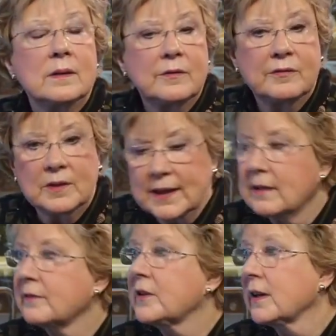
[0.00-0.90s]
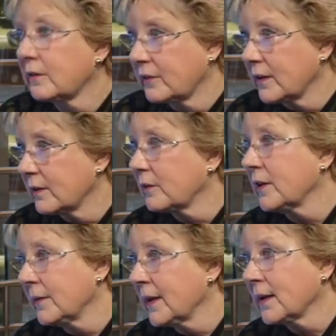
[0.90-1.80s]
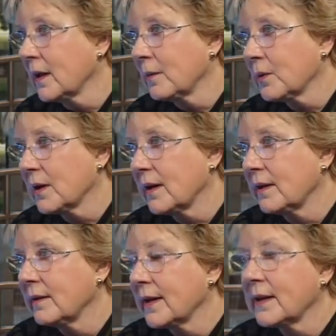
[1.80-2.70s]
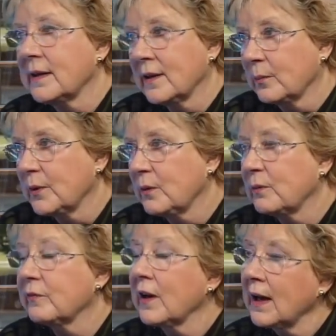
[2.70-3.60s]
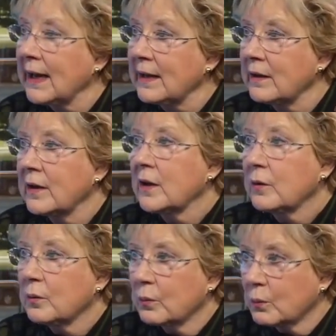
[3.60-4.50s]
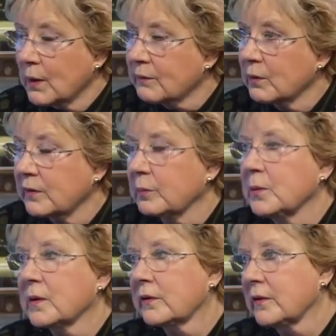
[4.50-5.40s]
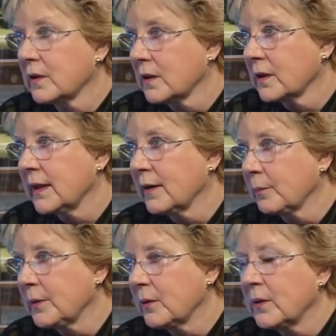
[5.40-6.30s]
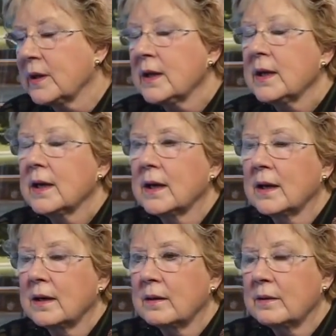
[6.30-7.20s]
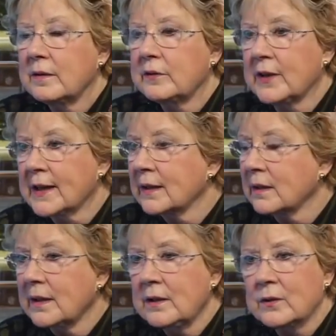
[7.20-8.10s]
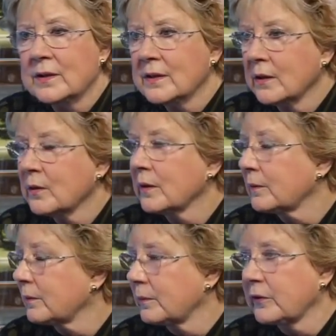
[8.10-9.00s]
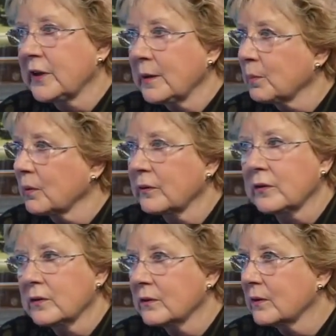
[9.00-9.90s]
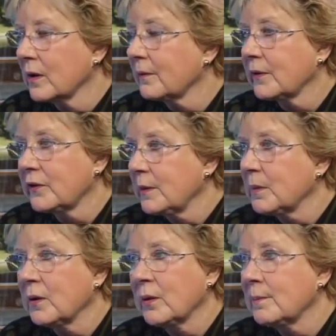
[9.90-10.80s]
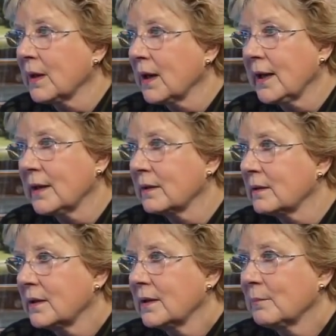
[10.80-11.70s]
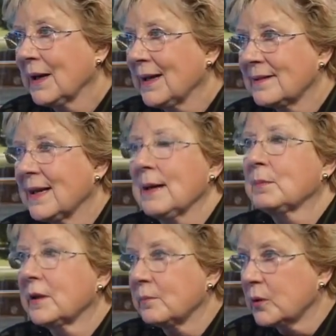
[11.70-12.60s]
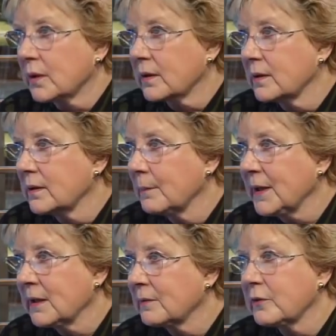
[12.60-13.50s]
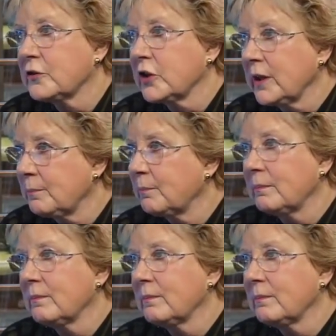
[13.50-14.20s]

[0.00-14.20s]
fleck of dust is in that library. They can help you find reference books that are going to help you. Secondly, you can go to Staples or Office Depot and buy a tablet book. I mean, a cheap,